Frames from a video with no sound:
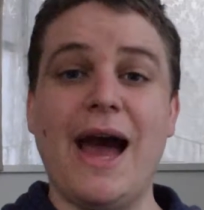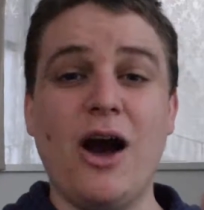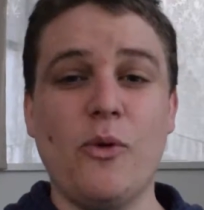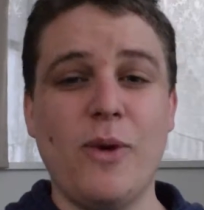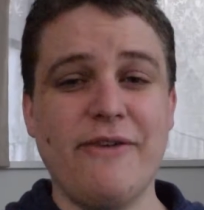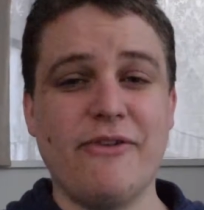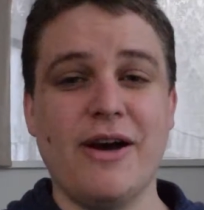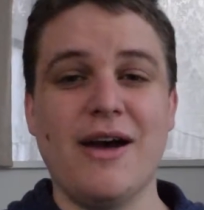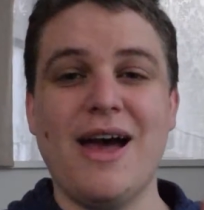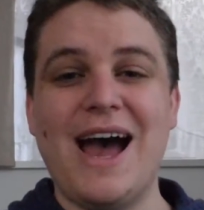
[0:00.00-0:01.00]

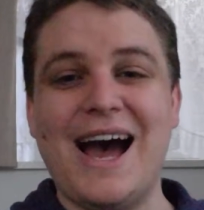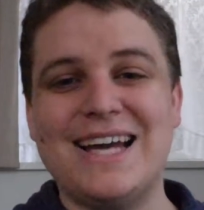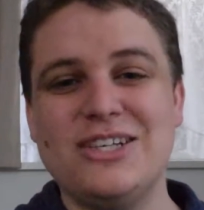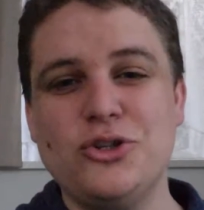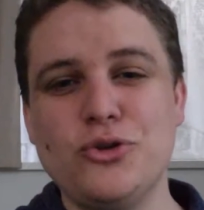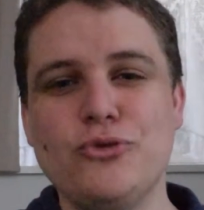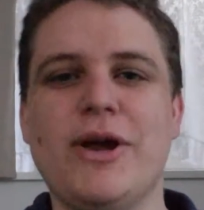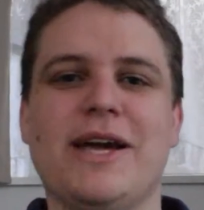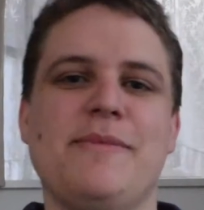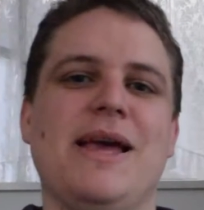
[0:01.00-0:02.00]
However, I do
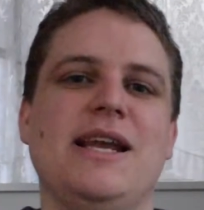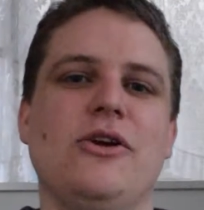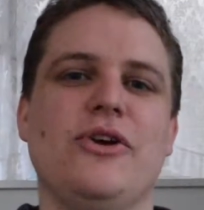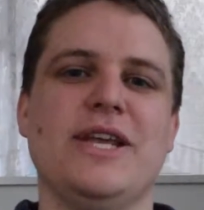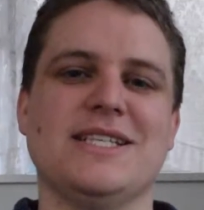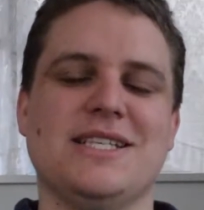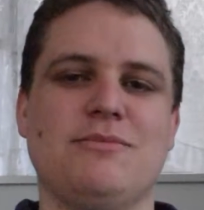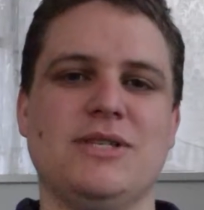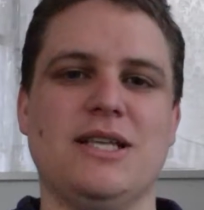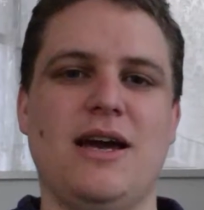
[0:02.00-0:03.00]
recommend learning
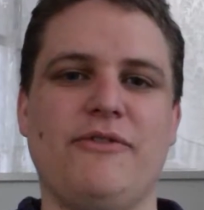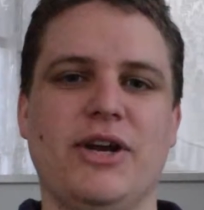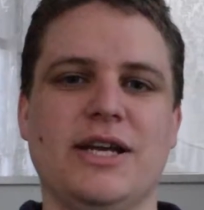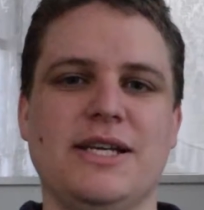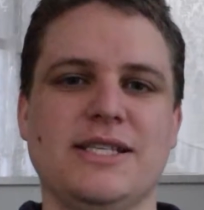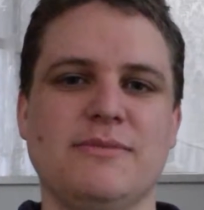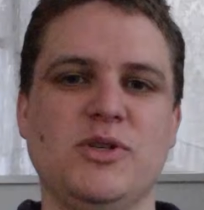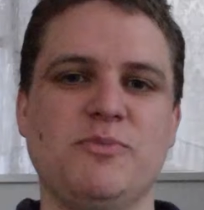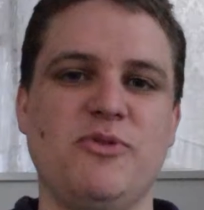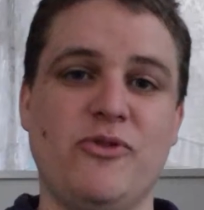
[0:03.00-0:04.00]
some South
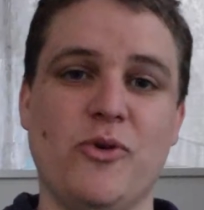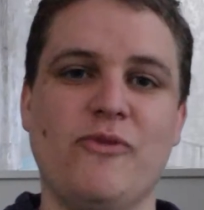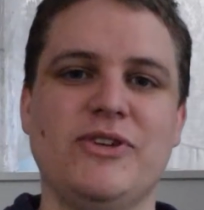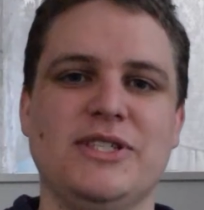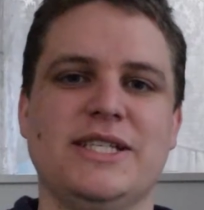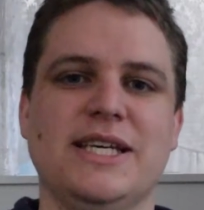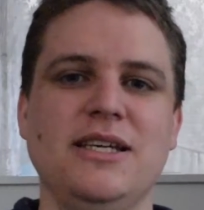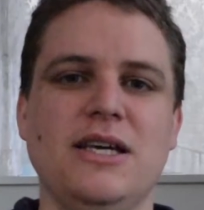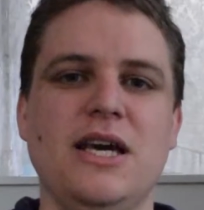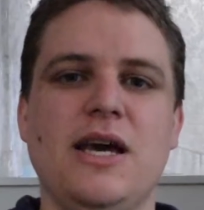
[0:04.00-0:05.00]
Africanisms before visiting,
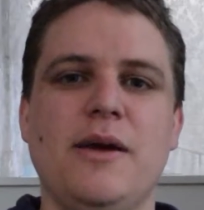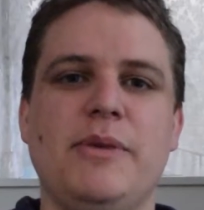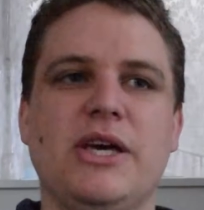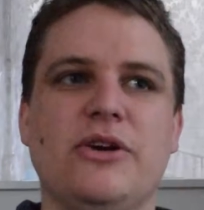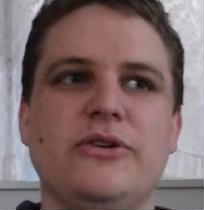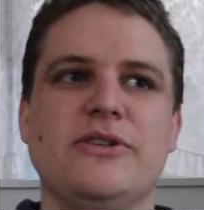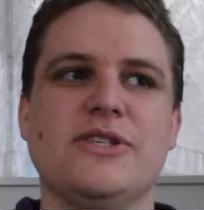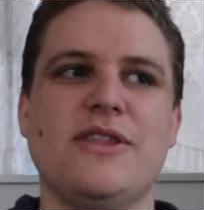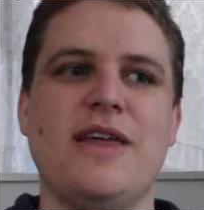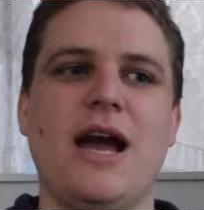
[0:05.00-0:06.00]

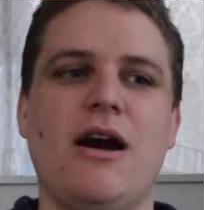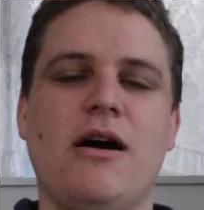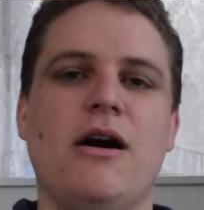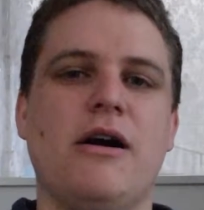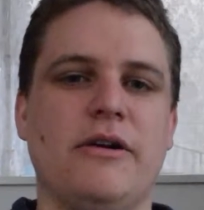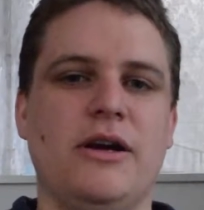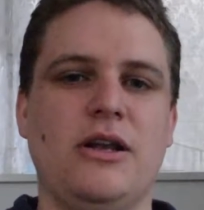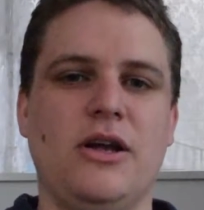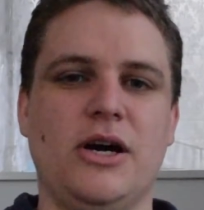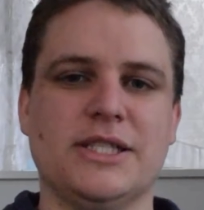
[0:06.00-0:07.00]
because there are a
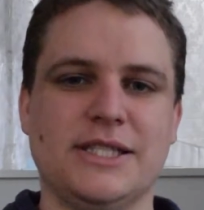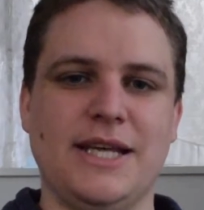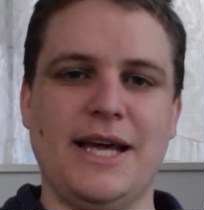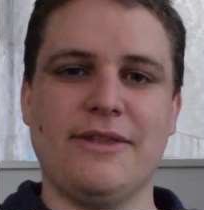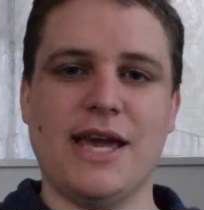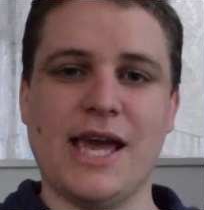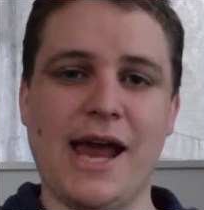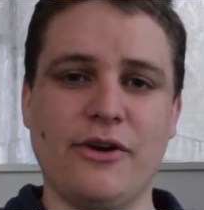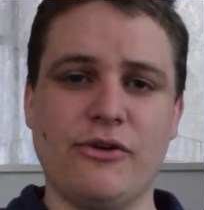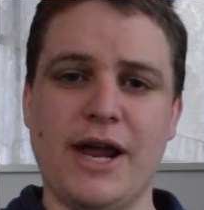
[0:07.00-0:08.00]
lot and they
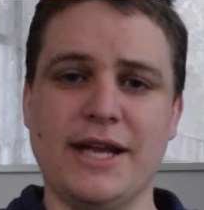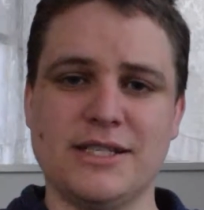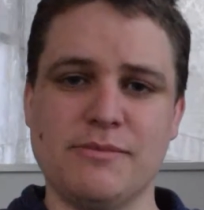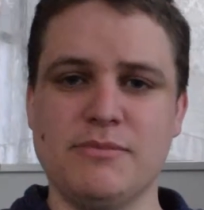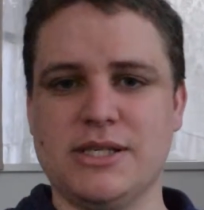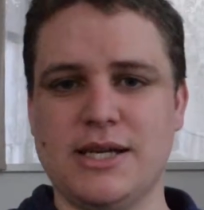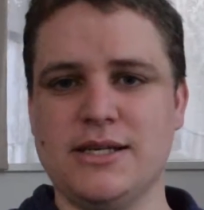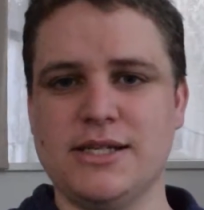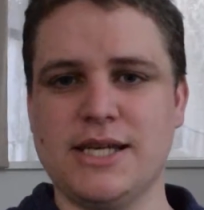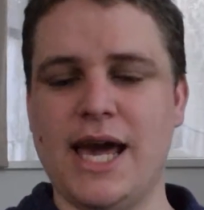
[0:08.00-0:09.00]
can create some
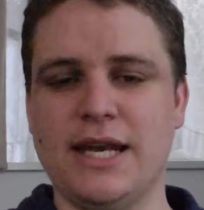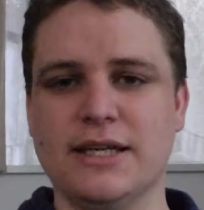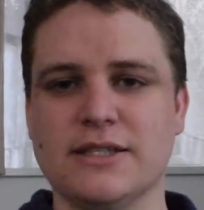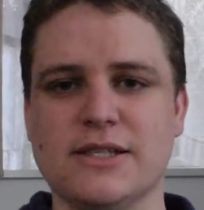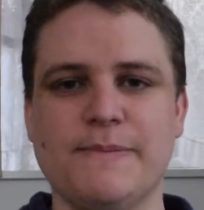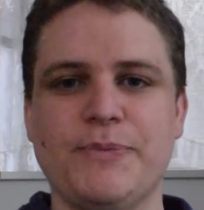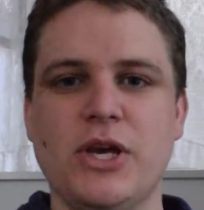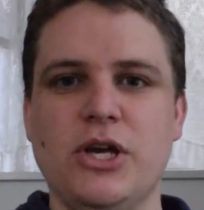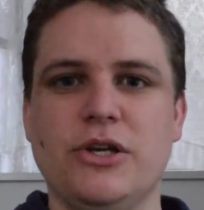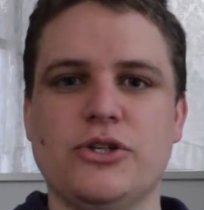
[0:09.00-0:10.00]
misunderstandings.
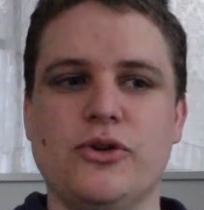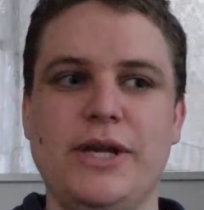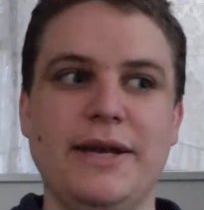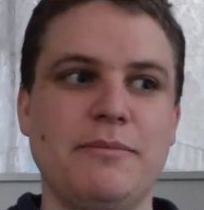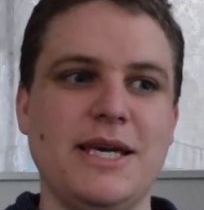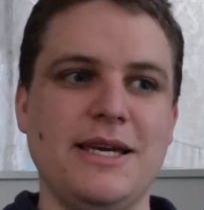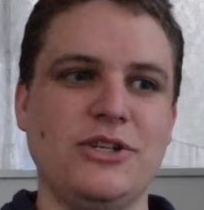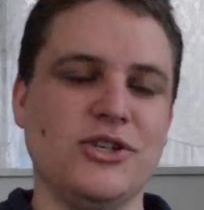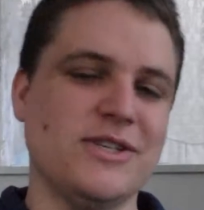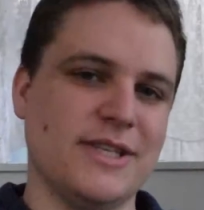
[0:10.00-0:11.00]
So let me
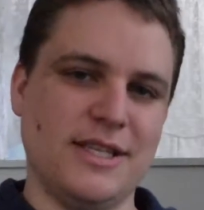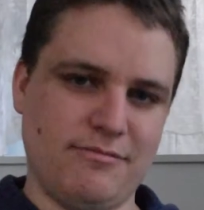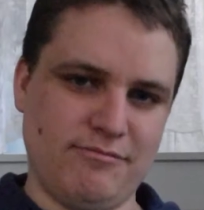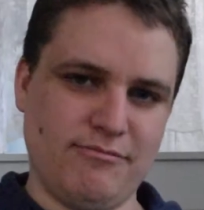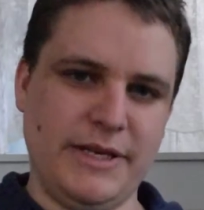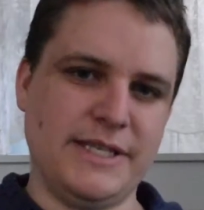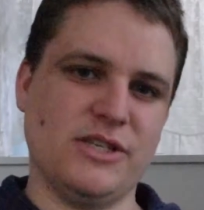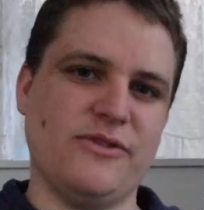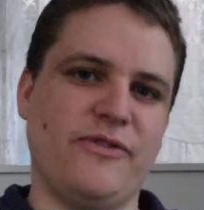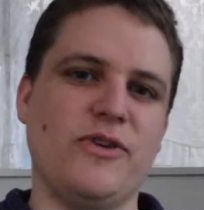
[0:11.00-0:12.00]
just
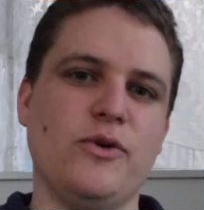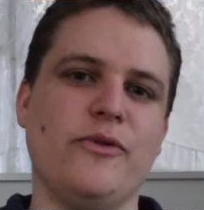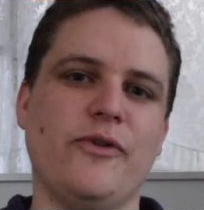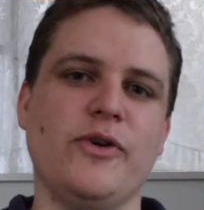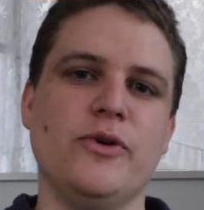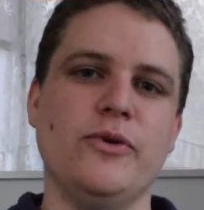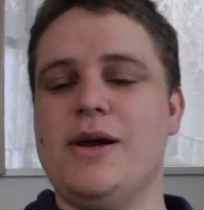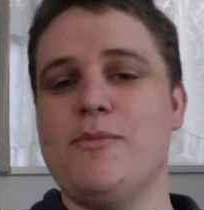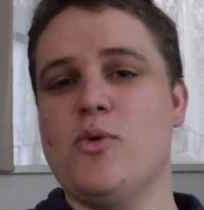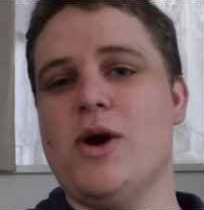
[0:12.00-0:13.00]
list a few for you.
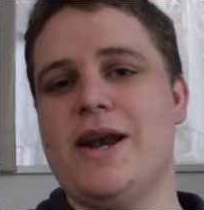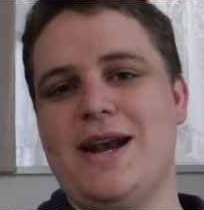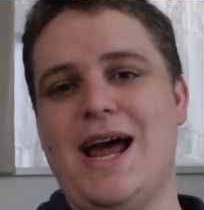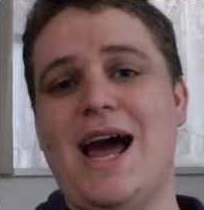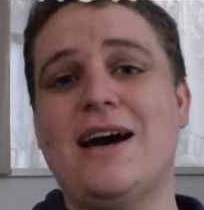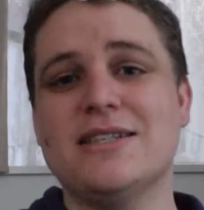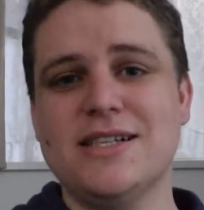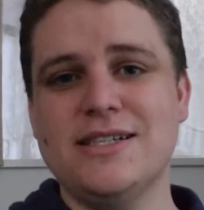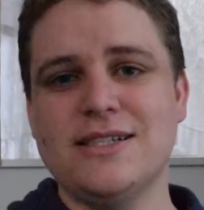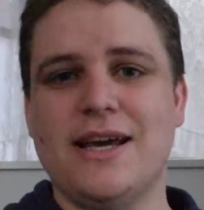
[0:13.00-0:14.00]
Number 1, how's
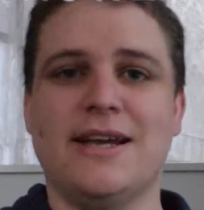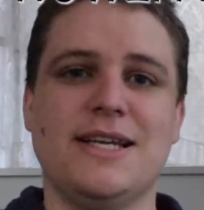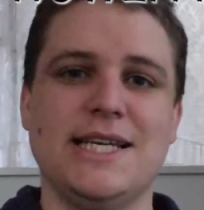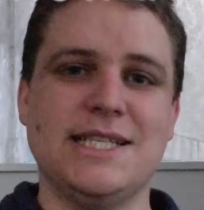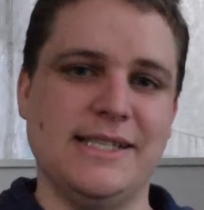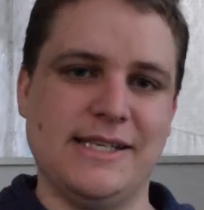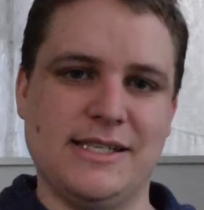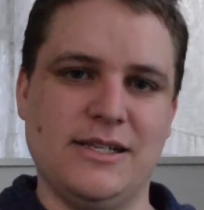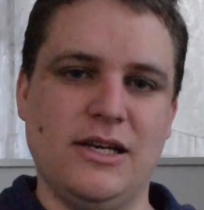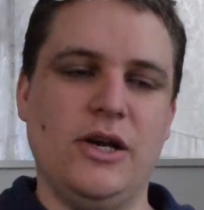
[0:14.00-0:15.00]
it and is it?
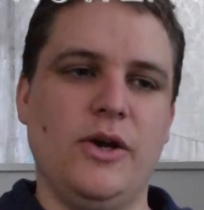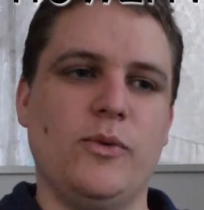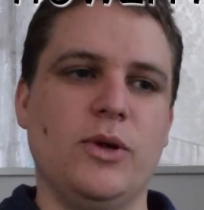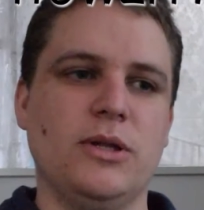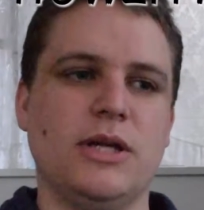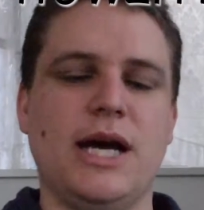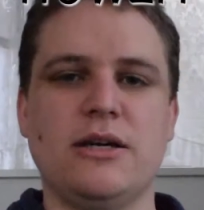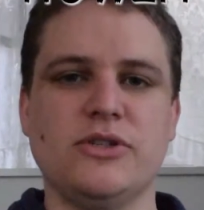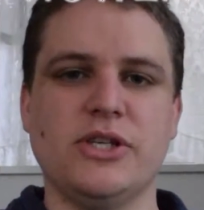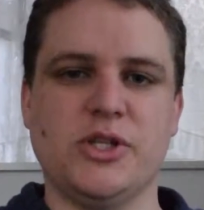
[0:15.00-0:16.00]
Well,
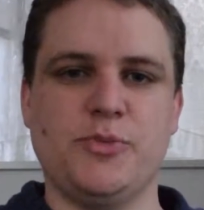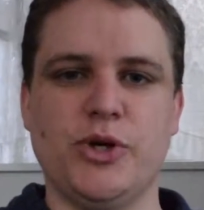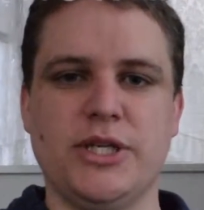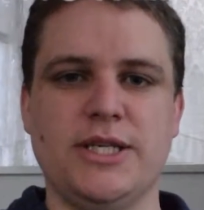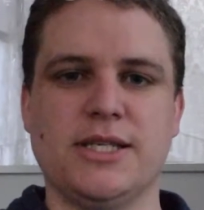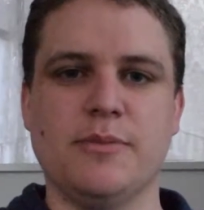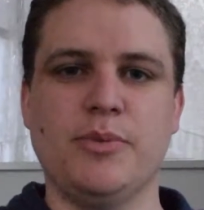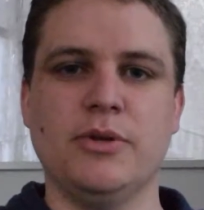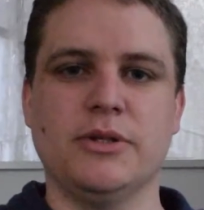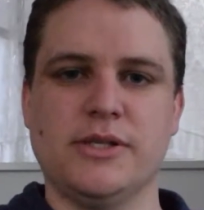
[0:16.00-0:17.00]
how's it's pretty
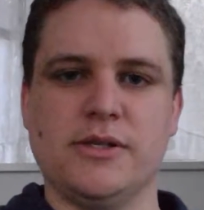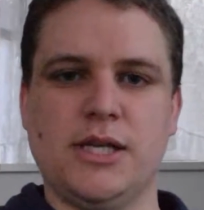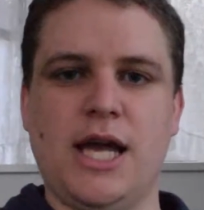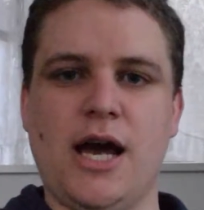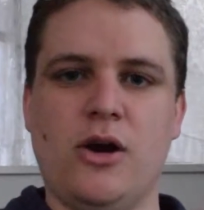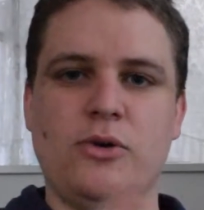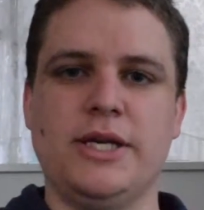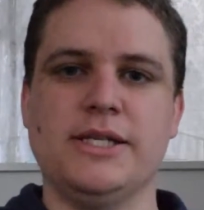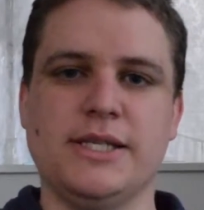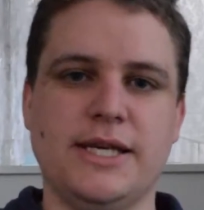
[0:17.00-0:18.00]
simple. It's how
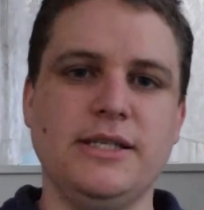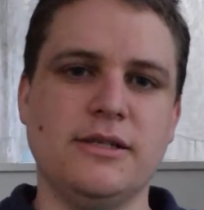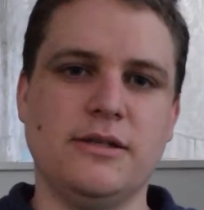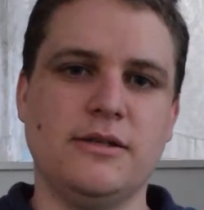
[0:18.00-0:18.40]
is it?